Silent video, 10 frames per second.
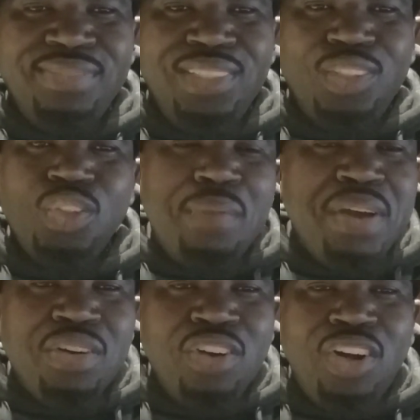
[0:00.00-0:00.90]
So
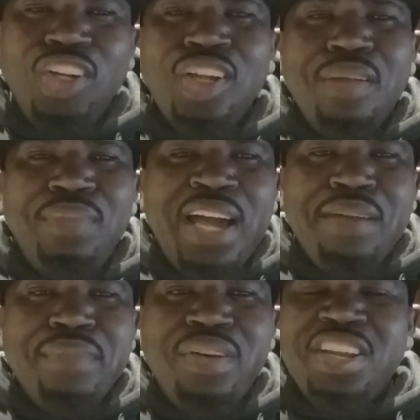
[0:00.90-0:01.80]
America, black
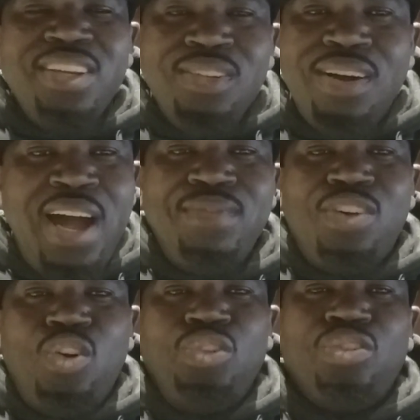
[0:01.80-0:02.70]
American, you don't have a
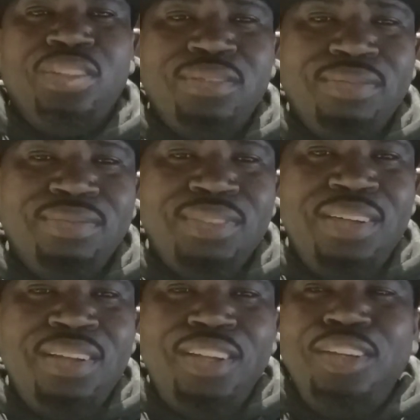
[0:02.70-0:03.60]
country.
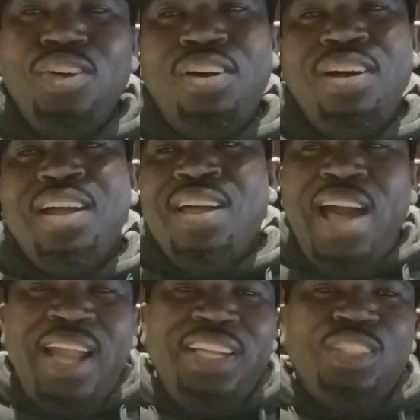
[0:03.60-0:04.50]

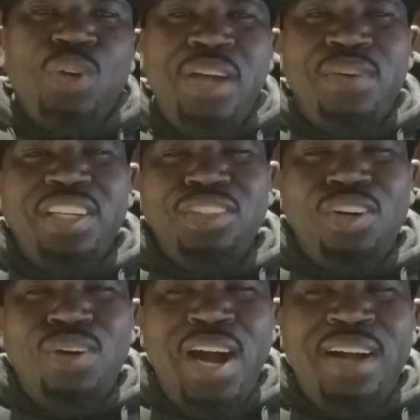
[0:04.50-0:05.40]
At least whatever, you
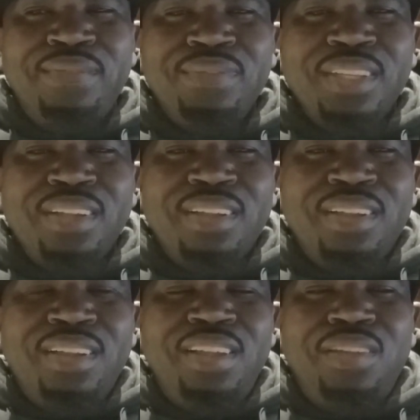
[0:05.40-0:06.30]
know what?
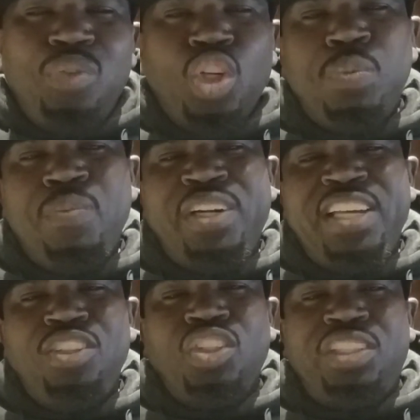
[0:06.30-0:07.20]
Those people
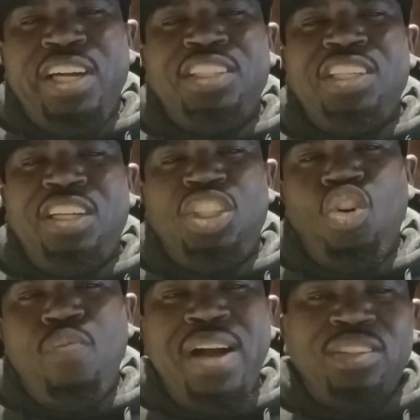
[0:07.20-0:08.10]
that used to tell us they should
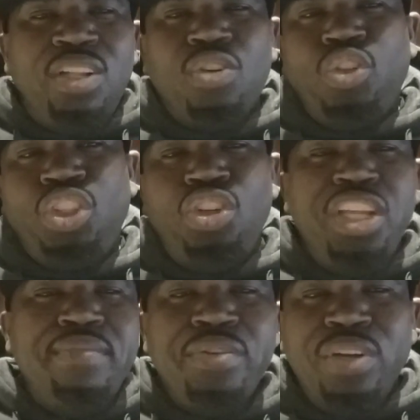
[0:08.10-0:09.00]
go back to their country, those
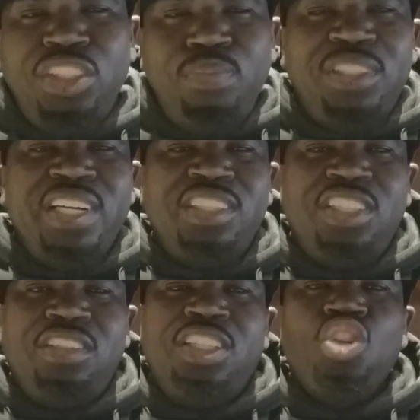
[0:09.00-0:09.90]
immigrants should be
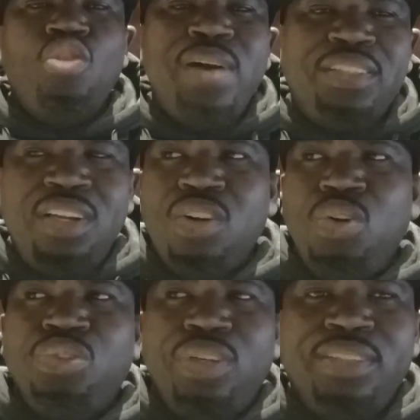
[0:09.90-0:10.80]
telling they should go back to their
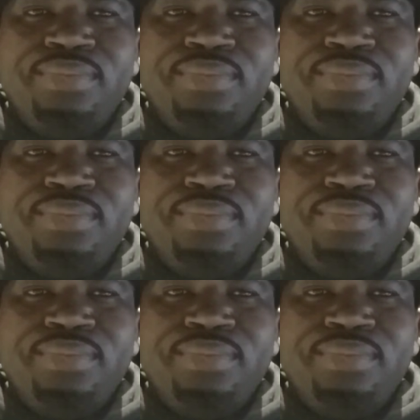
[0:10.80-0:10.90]
country.